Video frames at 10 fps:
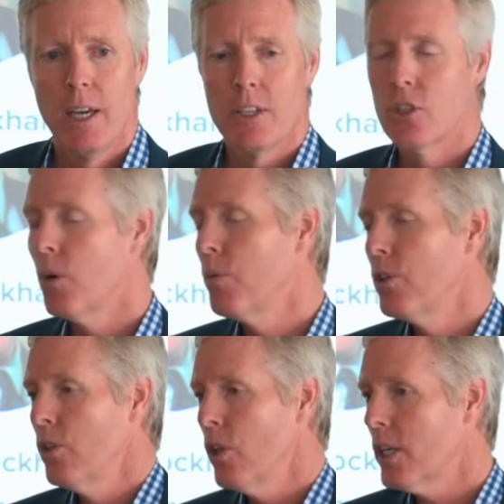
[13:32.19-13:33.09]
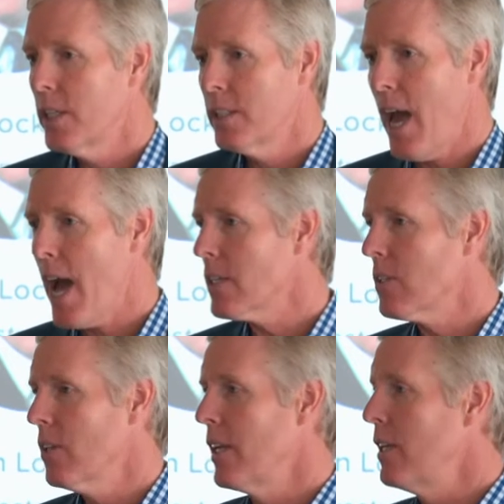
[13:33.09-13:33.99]
And so when you look at
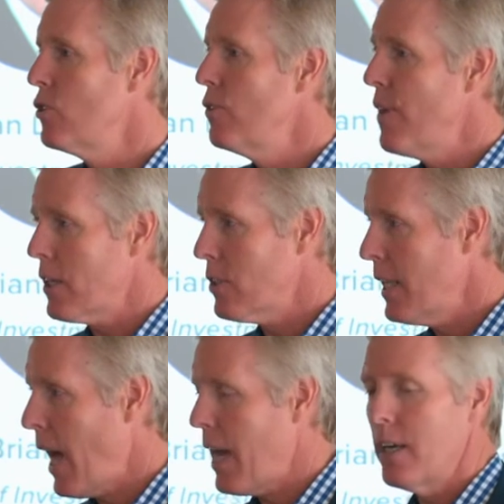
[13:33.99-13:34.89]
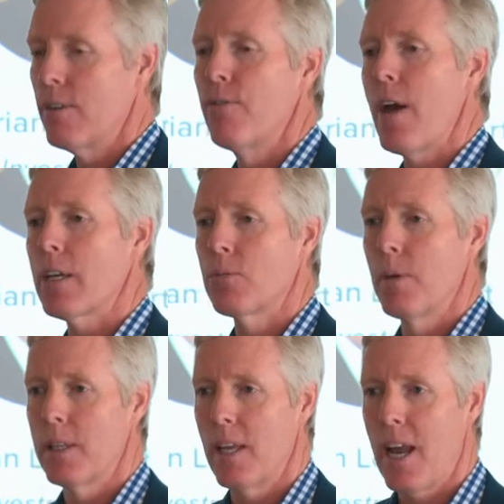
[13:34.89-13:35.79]
tax liens, you've actually got an
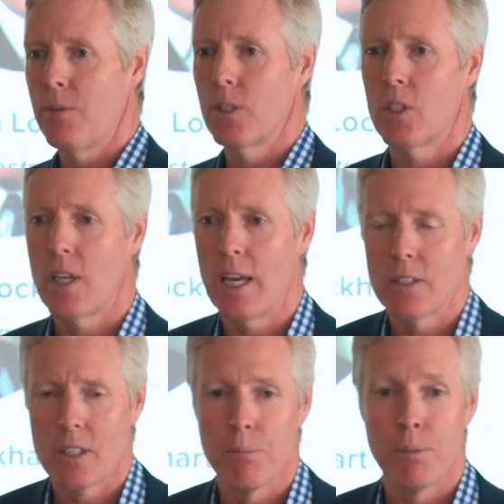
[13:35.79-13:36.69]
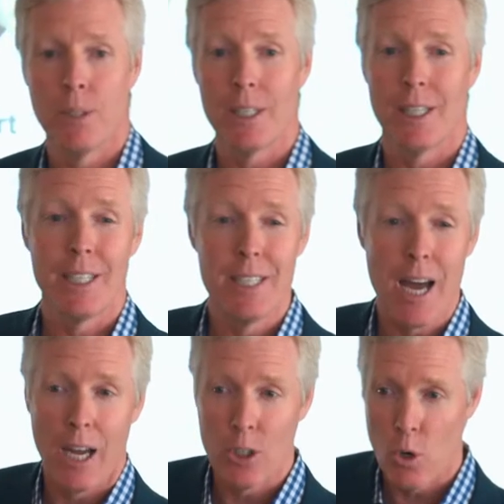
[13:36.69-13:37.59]
investment that I would say is completely
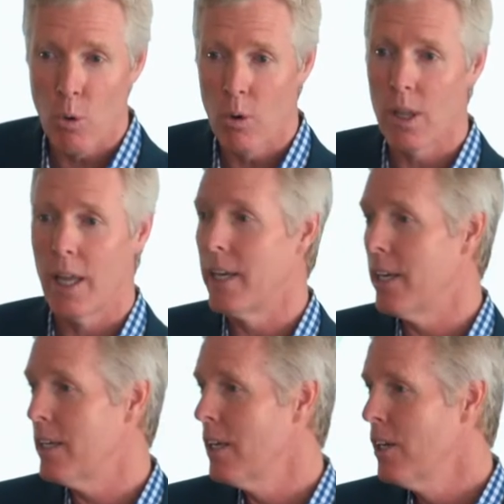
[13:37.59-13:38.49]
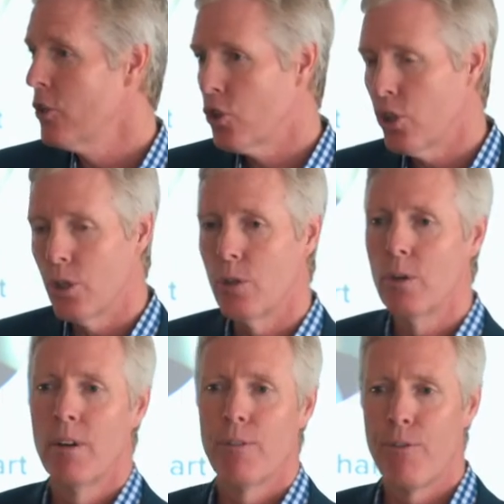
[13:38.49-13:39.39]
non-correlated to
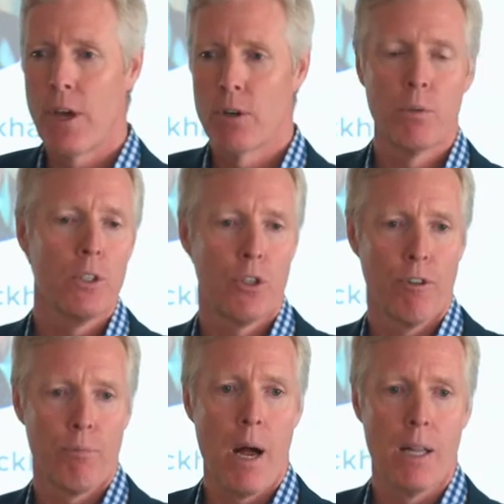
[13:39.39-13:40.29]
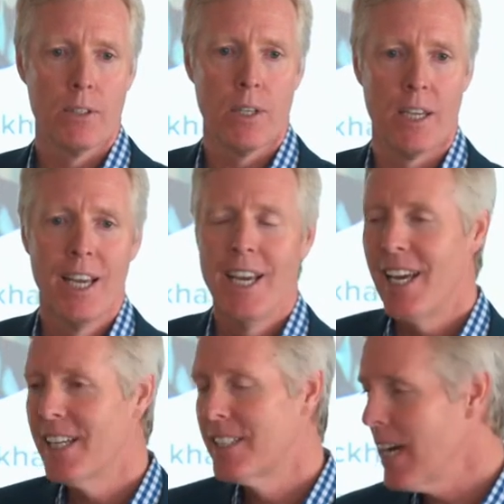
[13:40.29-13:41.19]
Federal Reserve policy.
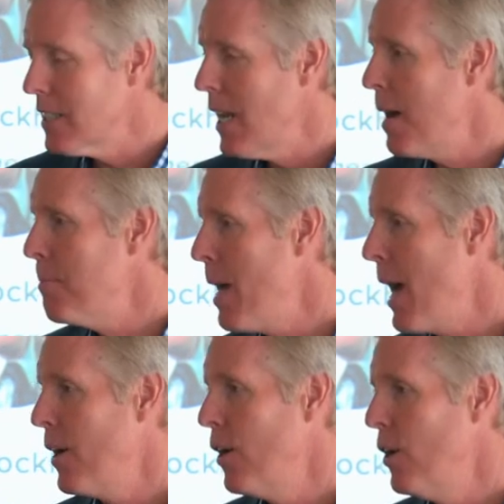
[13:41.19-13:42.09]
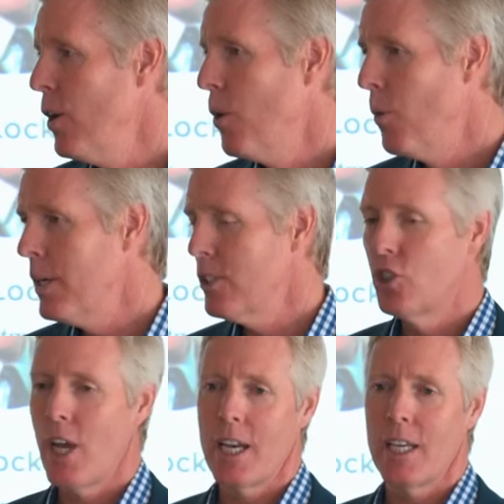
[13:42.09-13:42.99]
It does not matter what
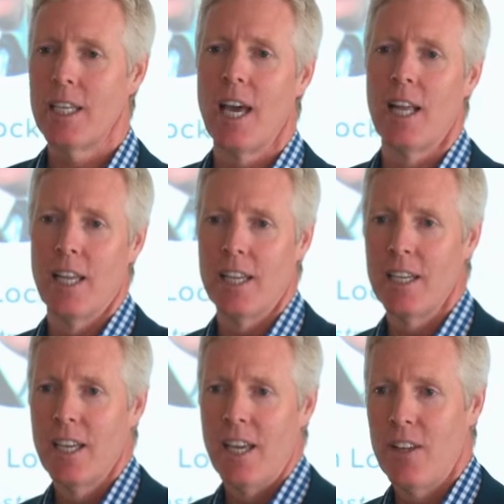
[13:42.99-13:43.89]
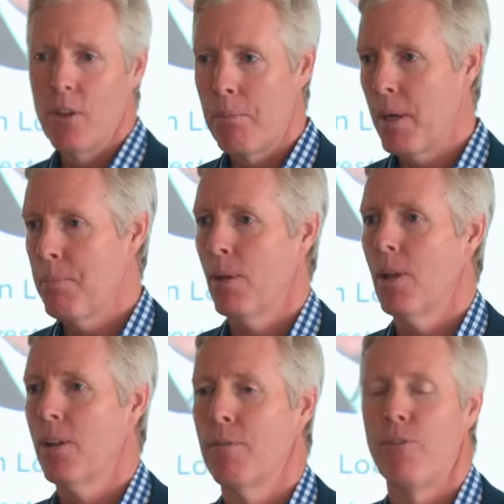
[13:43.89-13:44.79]
Janet Yellen and the
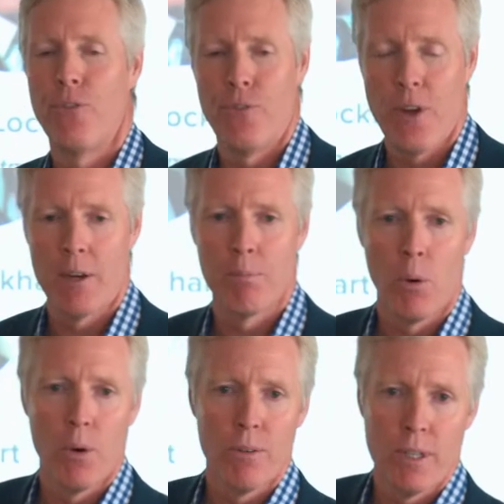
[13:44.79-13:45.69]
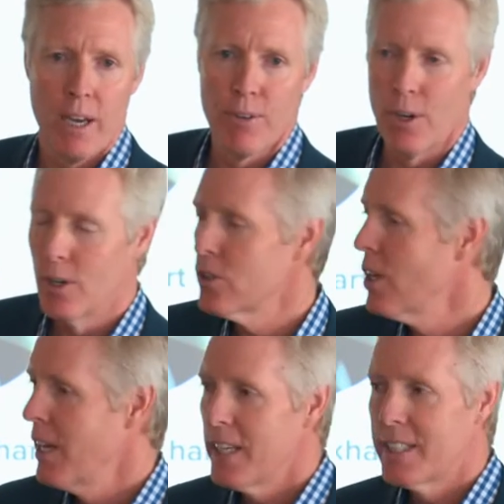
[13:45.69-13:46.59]
people on the Fed Board of Governors,
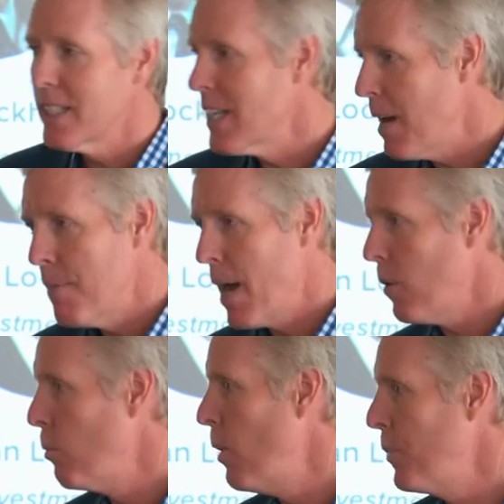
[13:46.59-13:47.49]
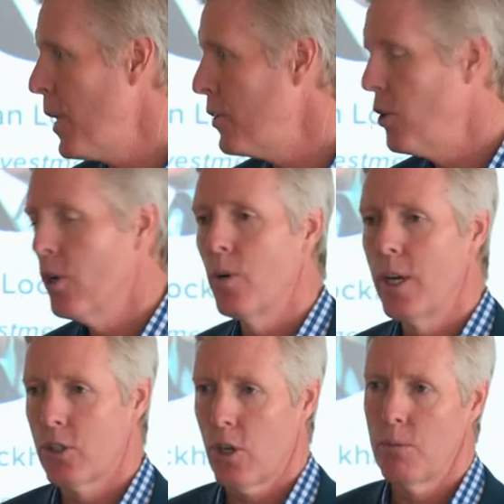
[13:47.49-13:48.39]
it does not matter what they do
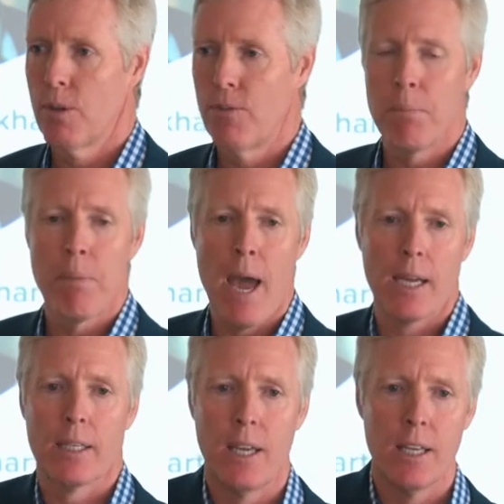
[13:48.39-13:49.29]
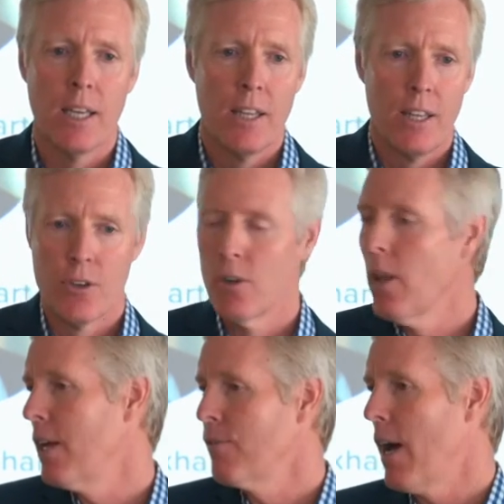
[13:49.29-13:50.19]
in terms of impacting the
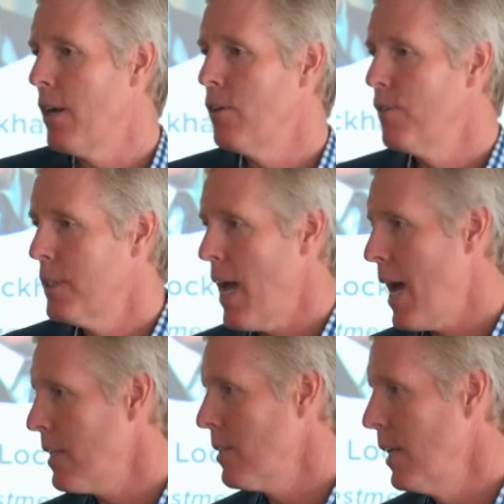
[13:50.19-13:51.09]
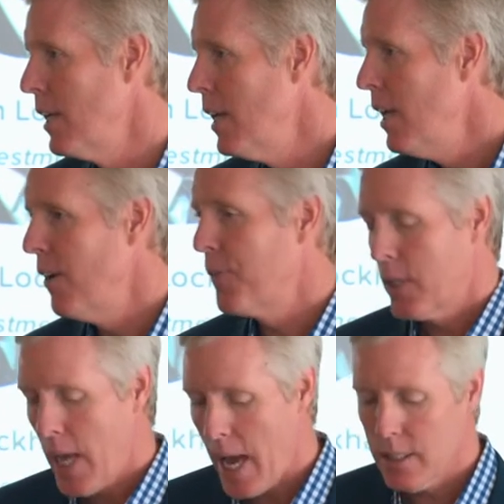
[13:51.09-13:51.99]
underlying value of a tax lien. If the
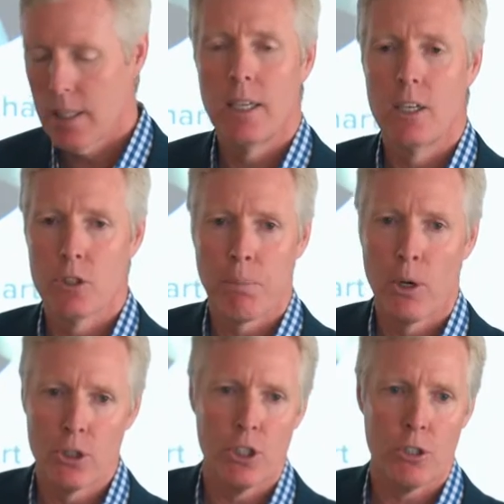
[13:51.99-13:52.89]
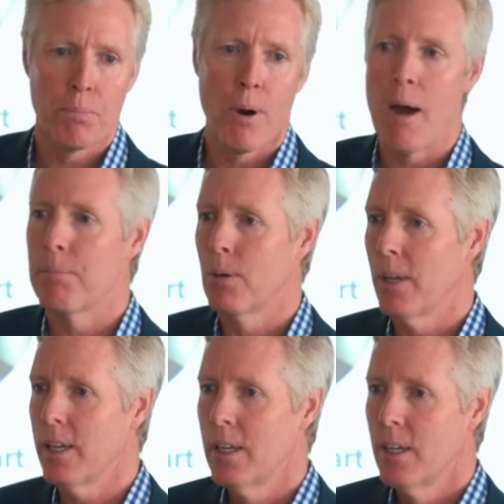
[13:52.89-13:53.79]
tax lien is purchased
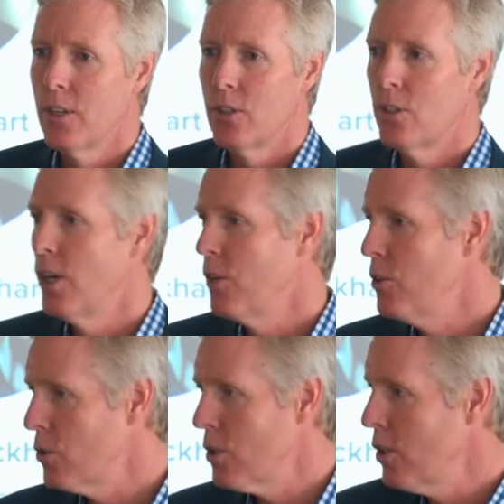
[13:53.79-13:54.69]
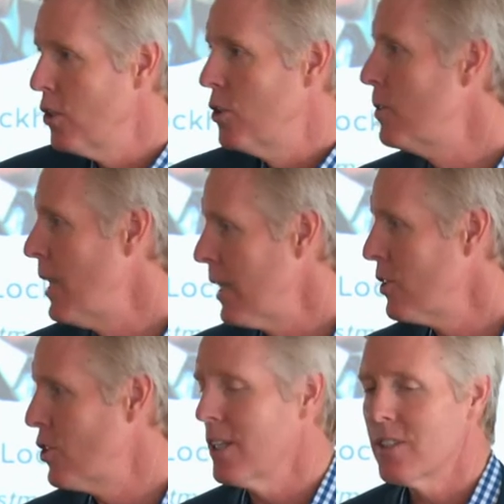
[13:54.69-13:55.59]
properly, you know, using the due
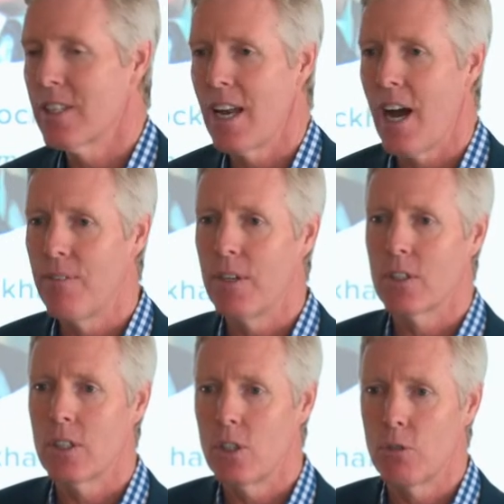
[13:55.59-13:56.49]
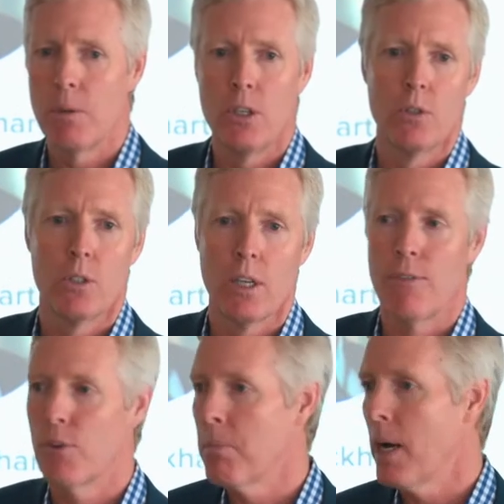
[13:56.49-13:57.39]
diligence that obviously you should be using
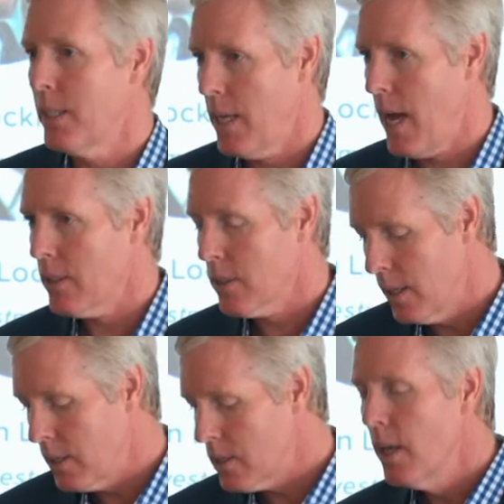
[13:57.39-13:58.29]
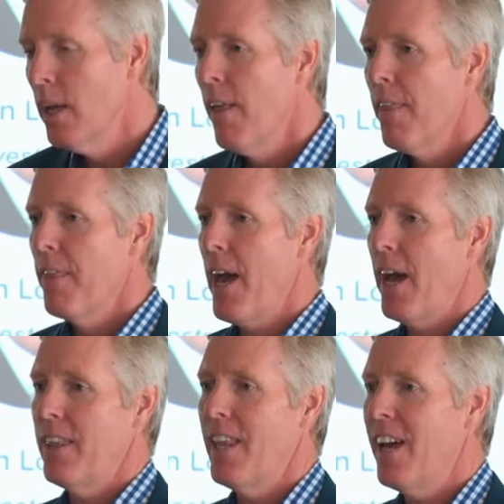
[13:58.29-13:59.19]
if you're buying tax liens,
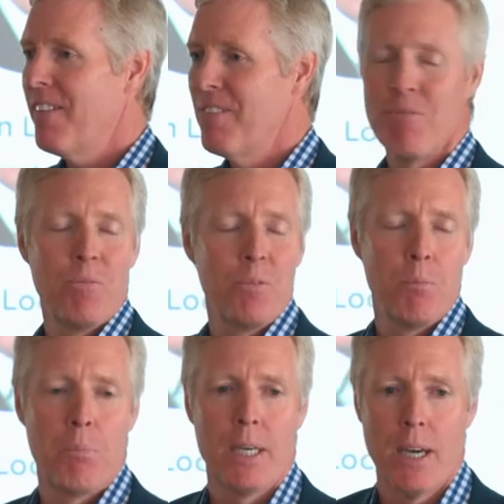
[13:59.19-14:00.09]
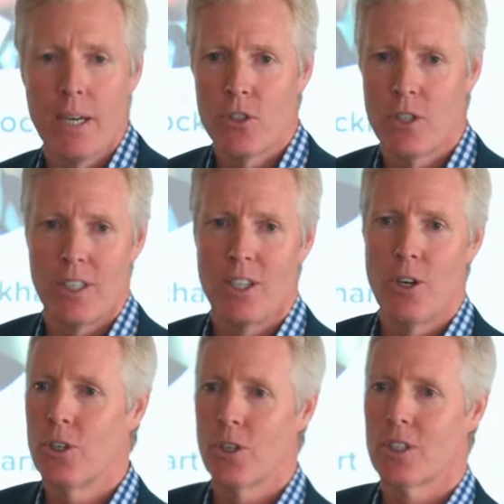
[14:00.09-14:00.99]
that because, you
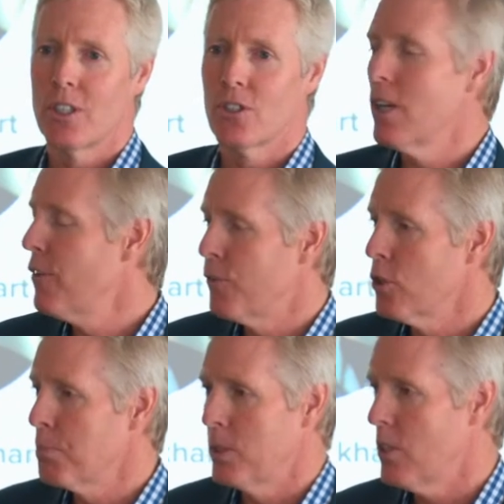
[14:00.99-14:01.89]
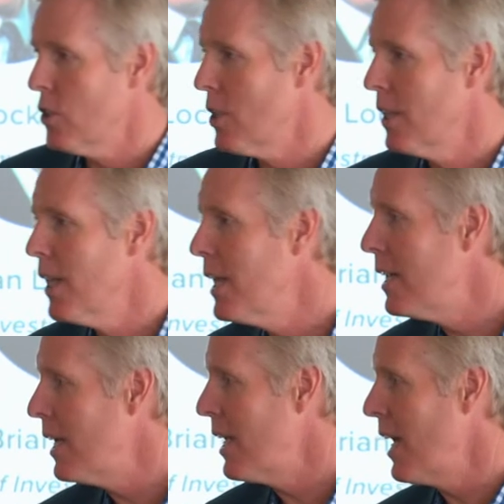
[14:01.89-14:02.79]
know, you're essentially in a first position
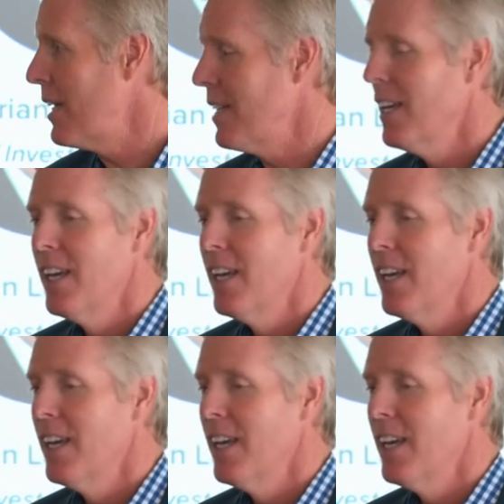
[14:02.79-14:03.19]
lending it